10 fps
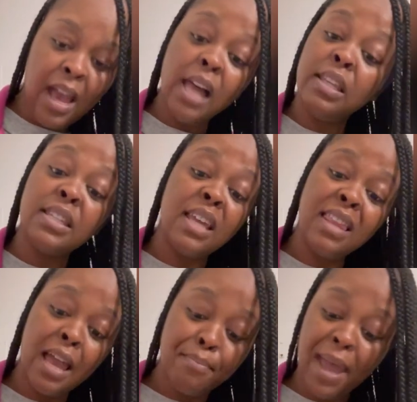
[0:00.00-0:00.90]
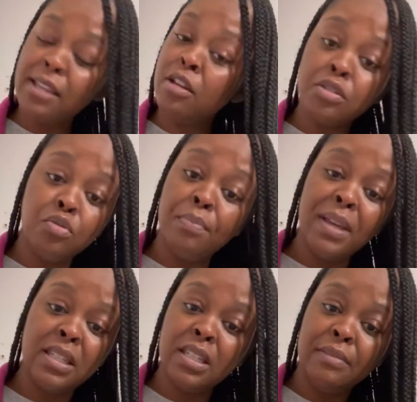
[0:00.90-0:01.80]
Unless they like baked onto a
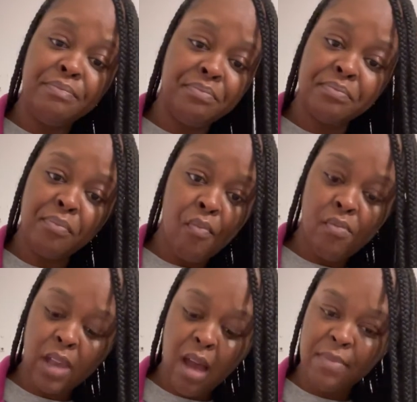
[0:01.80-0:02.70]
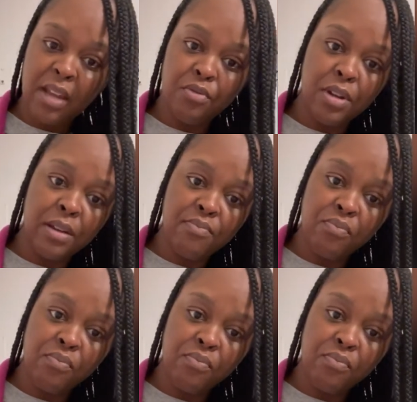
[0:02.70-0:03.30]
pizza, I'm not doing it.